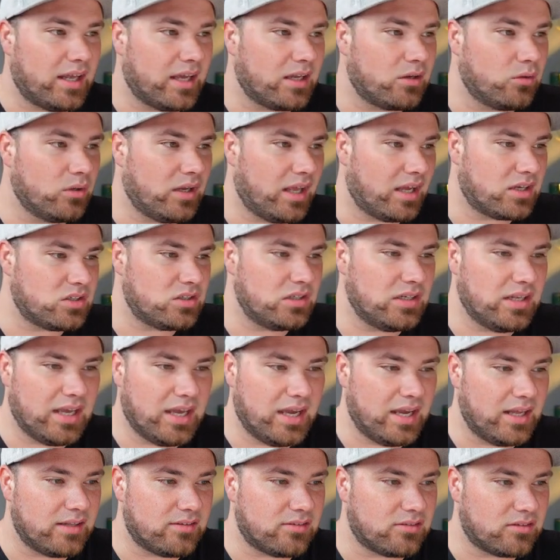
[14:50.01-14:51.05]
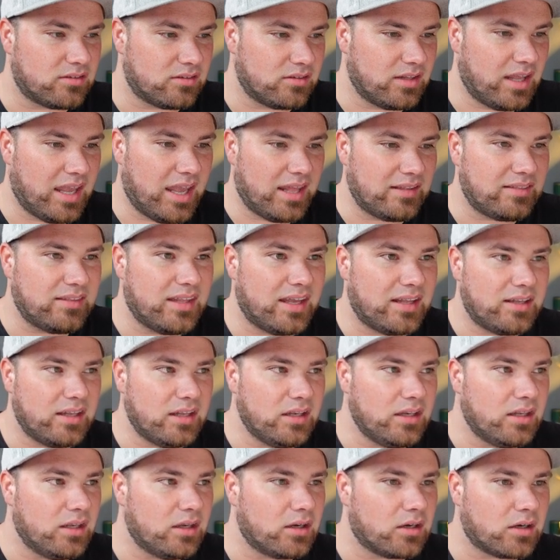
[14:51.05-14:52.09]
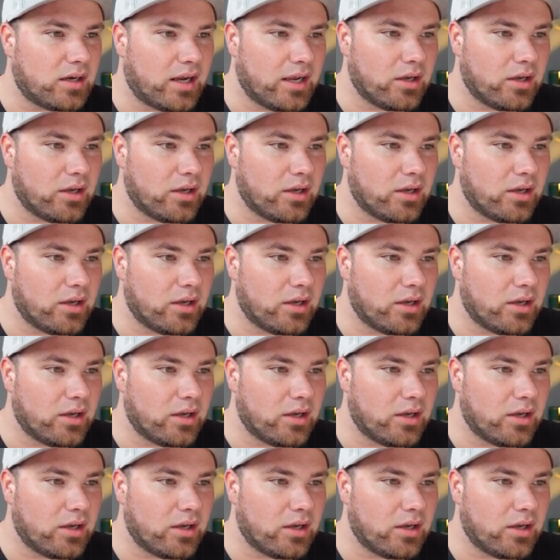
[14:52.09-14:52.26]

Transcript: I could actually add that in here.